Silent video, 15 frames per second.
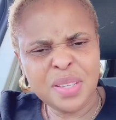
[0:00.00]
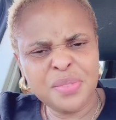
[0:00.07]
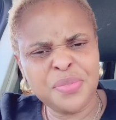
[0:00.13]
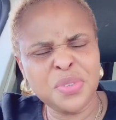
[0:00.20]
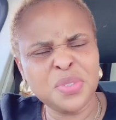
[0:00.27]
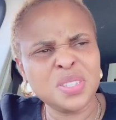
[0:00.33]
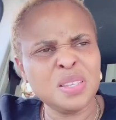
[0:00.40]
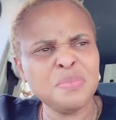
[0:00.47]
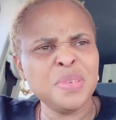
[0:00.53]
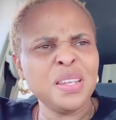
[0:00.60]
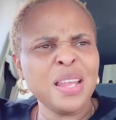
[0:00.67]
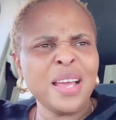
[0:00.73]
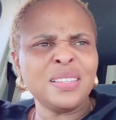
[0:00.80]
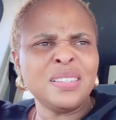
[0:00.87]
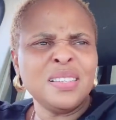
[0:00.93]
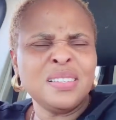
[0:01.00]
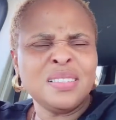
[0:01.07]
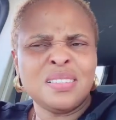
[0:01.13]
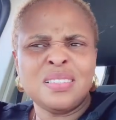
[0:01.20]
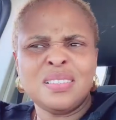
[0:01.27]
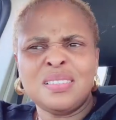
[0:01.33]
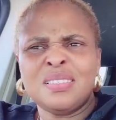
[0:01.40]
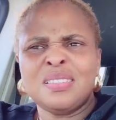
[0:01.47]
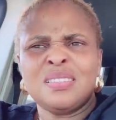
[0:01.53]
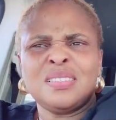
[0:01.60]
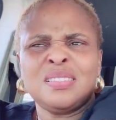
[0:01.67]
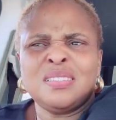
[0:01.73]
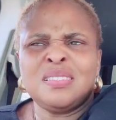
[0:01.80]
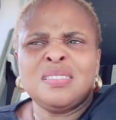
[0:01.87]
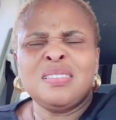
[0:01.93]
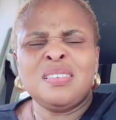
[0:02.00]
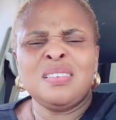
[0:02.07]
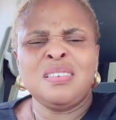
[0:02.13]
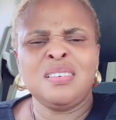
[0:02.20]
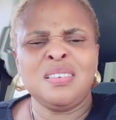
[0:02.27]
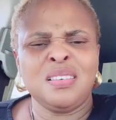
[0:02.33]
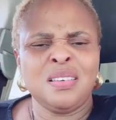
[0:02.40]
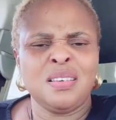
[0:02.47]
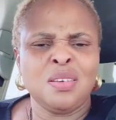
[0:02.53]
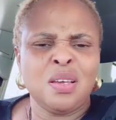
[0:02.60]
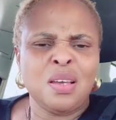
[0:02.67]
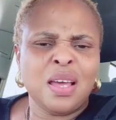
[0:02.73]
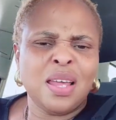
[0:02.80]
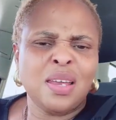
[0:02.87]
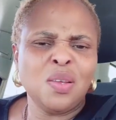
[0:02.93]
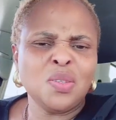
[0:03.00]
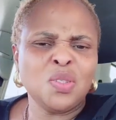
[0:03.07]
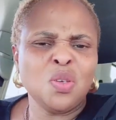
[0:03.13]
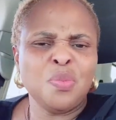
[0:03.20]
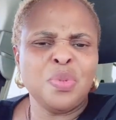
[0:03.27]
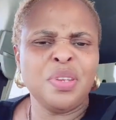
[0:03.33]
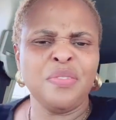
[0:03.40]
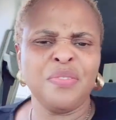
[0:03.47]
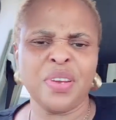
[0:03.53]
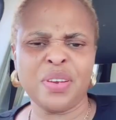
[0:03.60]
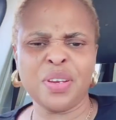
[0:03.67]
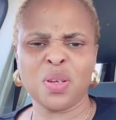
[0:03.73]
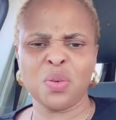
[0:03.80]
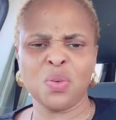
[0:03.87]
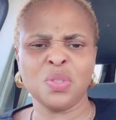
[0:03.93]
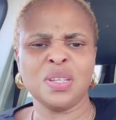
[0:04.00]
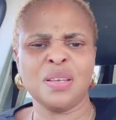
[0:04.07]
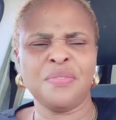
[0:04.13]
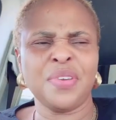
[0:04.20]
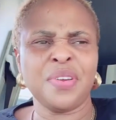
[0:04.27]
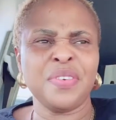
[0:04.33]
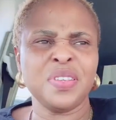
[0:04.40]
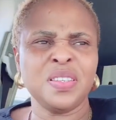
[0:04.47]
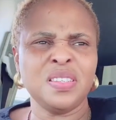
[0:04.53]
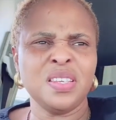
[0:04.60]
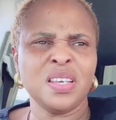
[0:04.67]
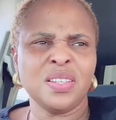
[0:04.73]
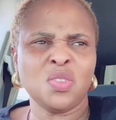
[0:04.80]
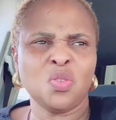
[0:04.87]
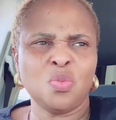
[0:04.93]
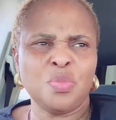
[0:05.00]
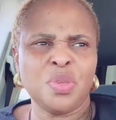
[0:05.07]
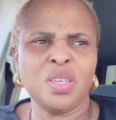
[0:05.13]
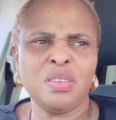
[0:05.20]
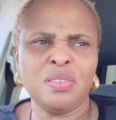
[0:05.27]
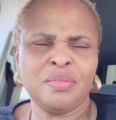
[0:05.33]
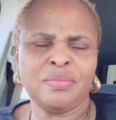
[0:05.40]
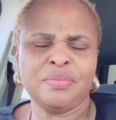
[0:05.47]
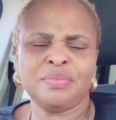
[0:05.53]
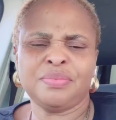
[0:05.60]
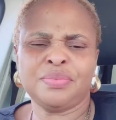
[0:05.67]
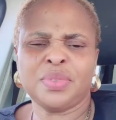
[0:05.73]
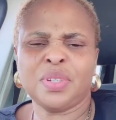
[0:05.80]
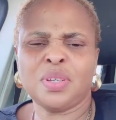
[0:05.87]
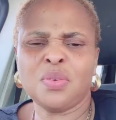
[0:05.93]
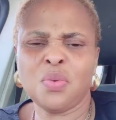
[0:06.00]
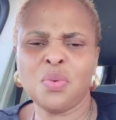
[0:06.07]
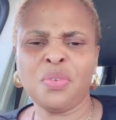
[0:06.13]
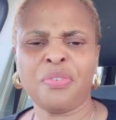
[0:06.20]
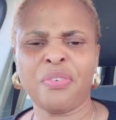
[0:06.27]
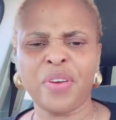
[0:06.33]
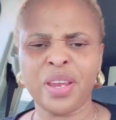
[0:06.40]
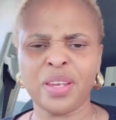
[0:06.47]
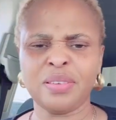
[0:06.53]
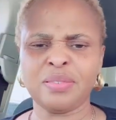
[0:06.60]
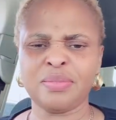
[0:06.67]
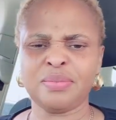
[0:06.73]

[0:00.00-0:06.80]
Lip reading: if you see me like this, is I lost somebody very close and very dear to me. A good friend.